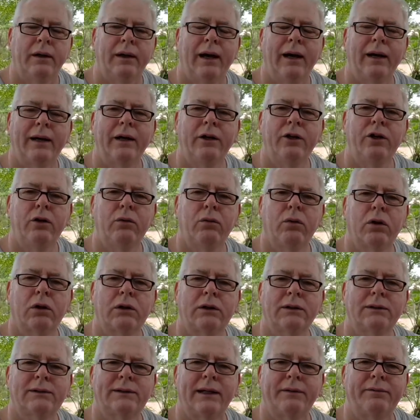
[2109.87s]
How can you work
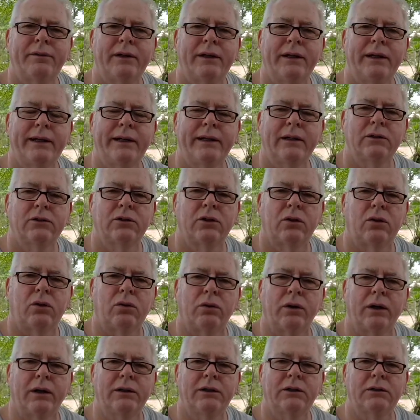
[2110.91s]
to 70 years
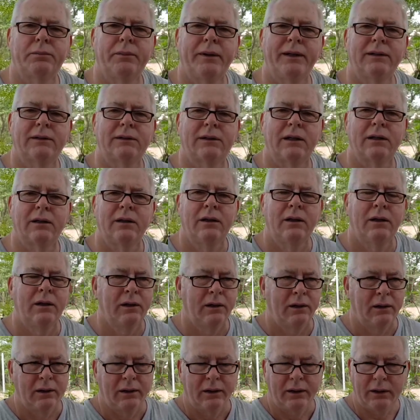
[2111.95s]
old? It just means that,
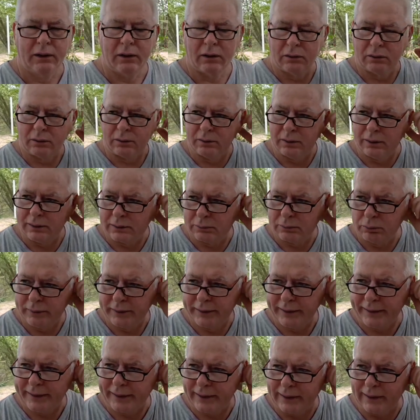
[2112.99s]
it's
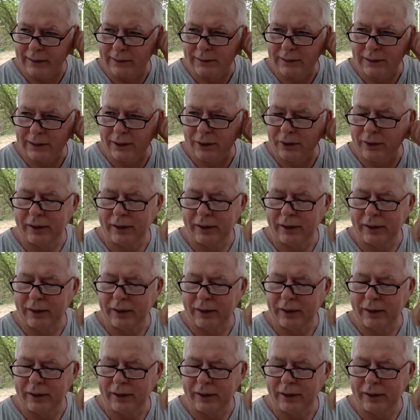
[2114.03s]
ridiculous, isn't it?